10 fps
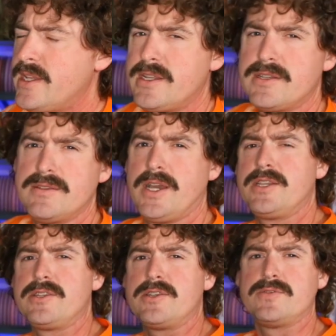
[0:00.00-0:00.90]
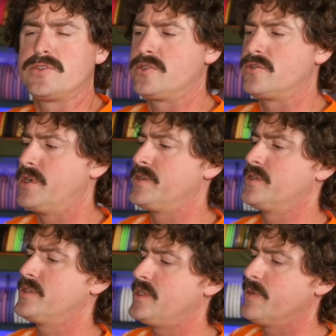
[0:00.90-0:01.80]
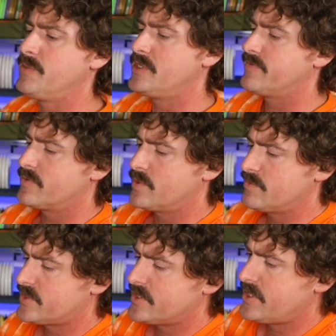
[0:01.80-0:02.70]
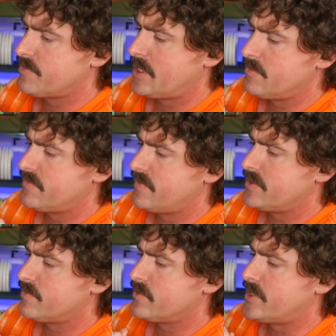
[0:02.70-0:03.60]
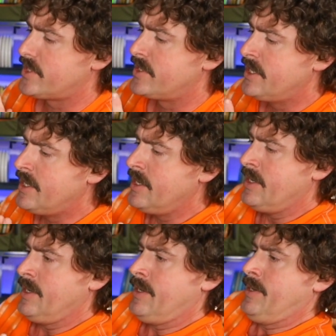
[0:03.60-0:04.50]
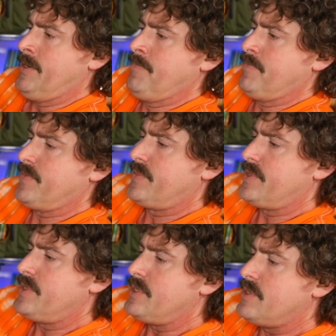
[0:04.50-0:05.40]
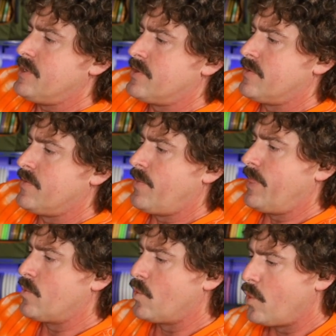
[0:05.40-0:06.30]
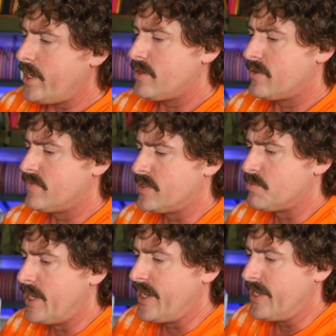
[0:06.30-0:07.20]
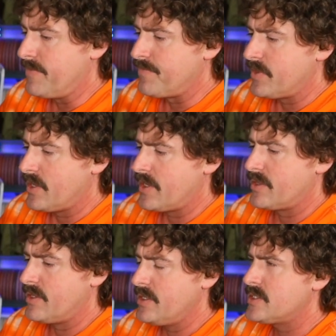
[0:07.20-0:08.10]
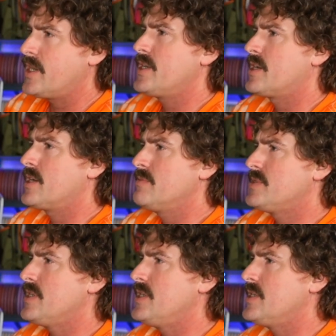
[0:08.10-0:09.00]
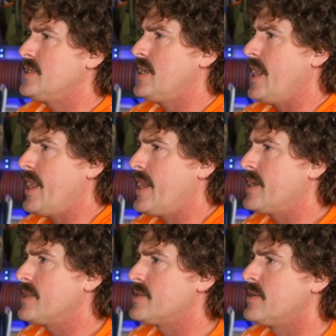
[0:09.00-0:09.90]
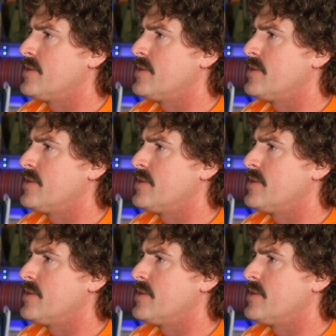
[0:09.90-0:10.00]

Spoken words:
didn't go search around to see how many different websites they might be available on. The weight of this bag. This guy comes in at